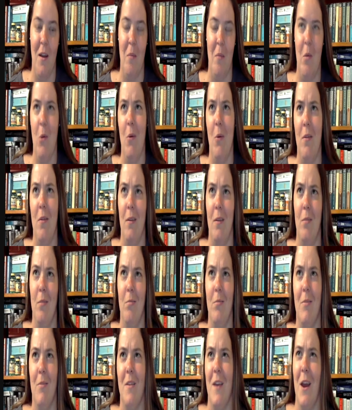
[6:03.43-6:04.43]
I'm always
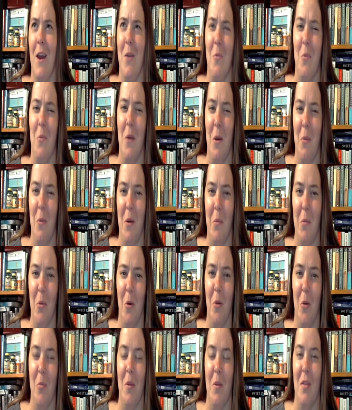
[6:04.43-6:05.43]
excited when I win a
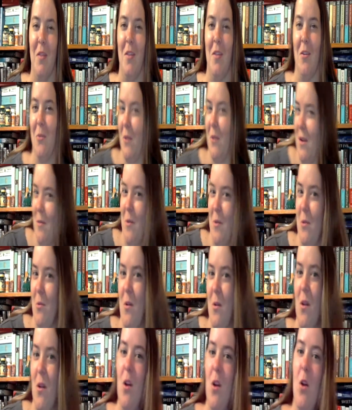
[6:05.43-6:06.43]
book, but this one I've been
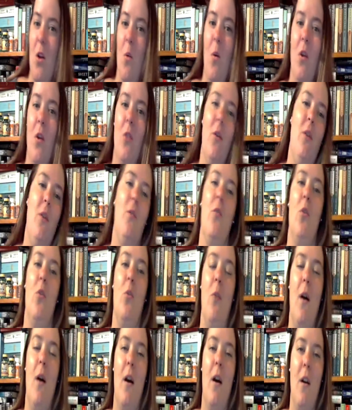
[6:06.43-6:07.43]
wanting to read for
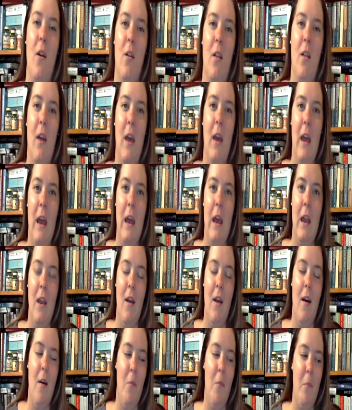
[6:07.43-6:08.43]
a while,
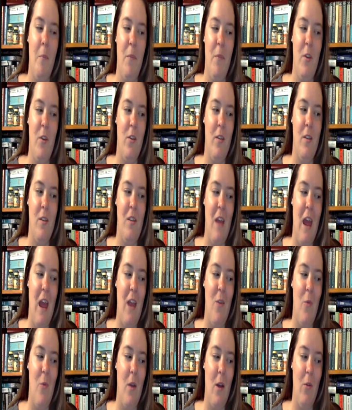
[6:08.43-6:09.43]
and just
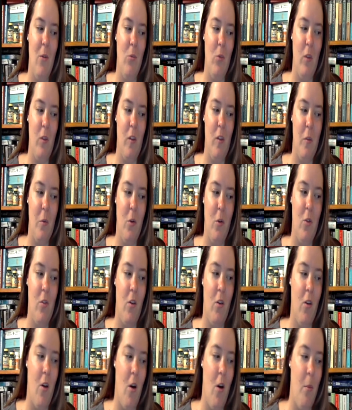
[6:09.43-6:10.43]
hadn't went out and really
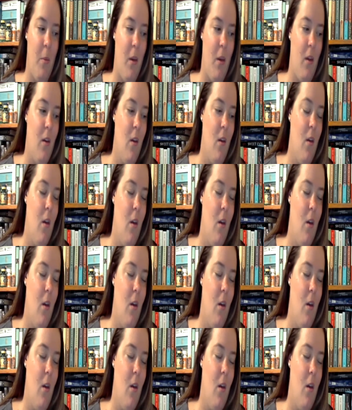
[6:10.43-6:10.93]
splurged on a copy.